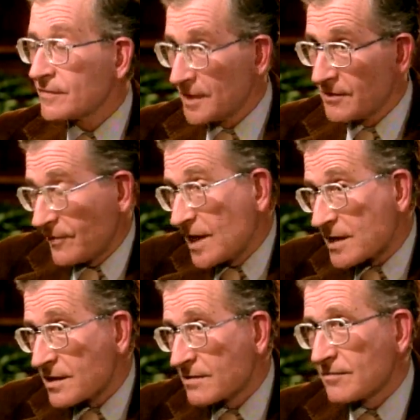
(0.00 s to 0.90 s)

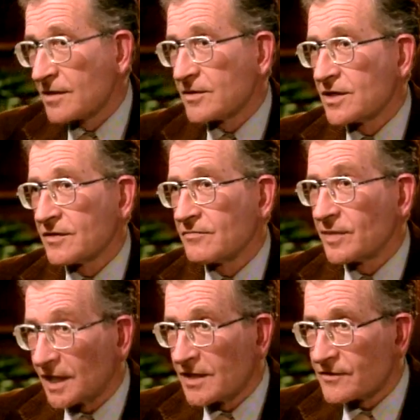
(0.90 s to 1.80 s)
faith, you have
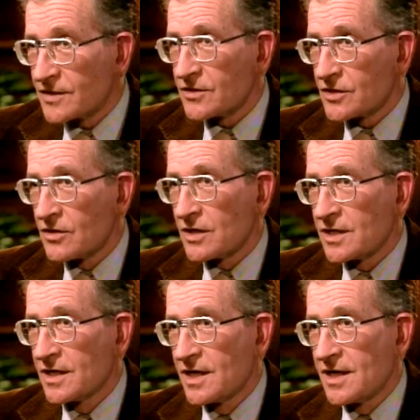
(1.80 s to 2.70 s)
beliefs, and so on,
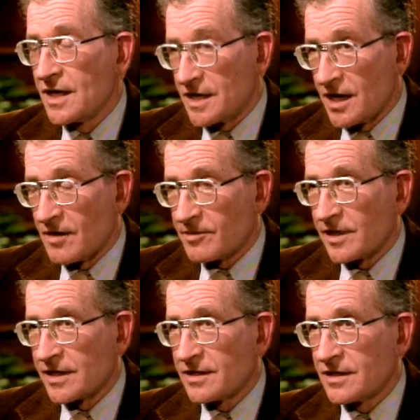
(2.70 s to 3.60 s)
and you
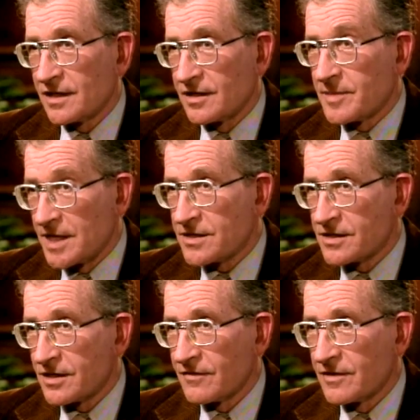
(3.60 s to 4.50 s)
operate on the basis
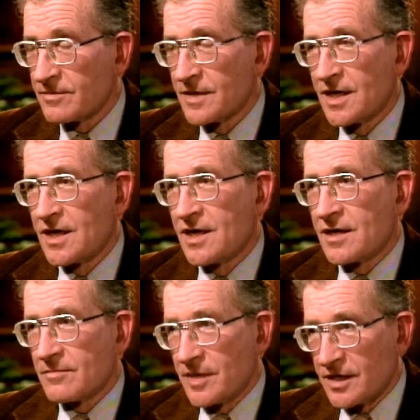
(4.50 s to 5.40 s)
of them.
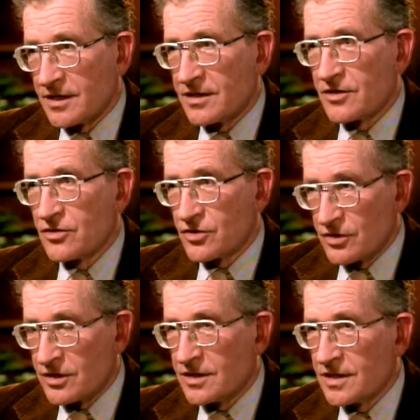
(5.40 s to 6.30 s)
But you
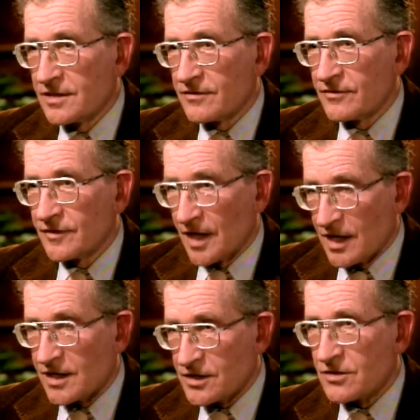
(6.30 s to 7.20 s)
should, if
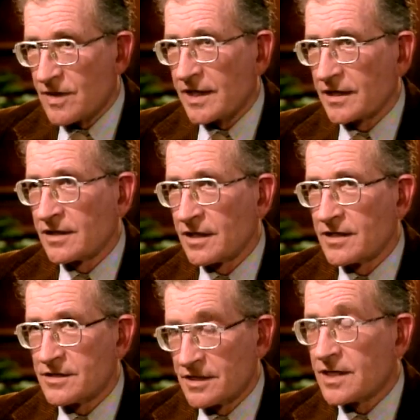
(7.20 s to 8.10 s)
honest, recognize
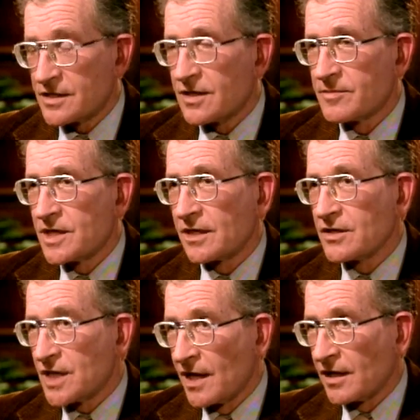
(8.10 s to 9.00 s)
that they are subject to
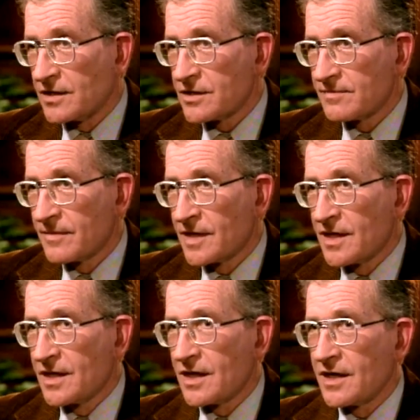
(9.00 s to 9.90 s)
challenge,
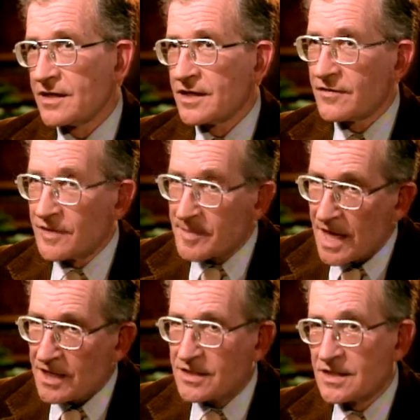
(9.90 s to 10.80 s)
and that if the
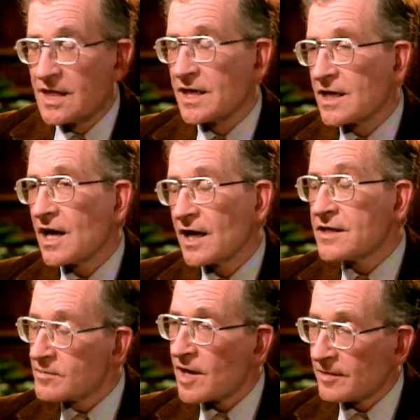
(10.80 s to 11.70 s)
past is any guide,
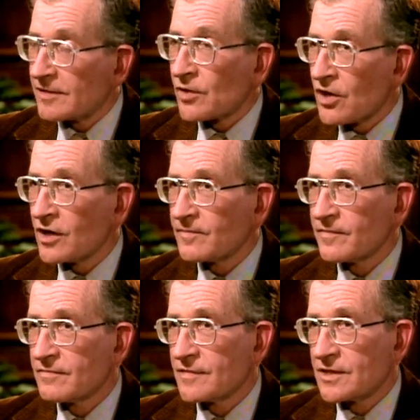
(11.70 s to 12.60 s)
they're probably wrong,
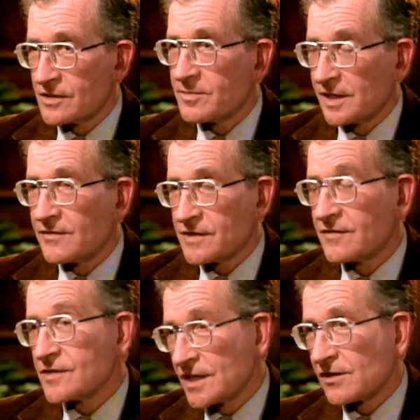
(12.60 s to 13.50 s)
because beliefs have
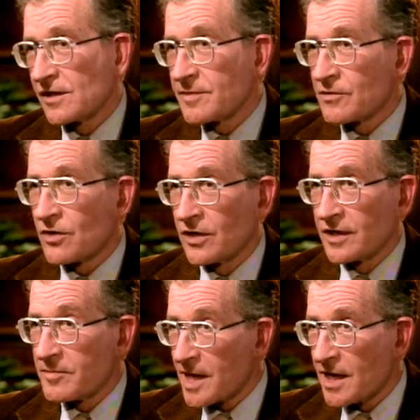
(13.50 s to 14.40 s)
generally been wrong in
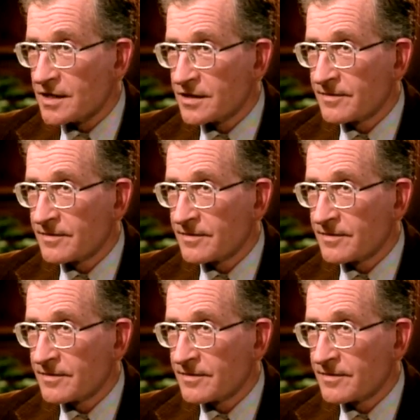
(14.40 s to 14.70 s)
the past.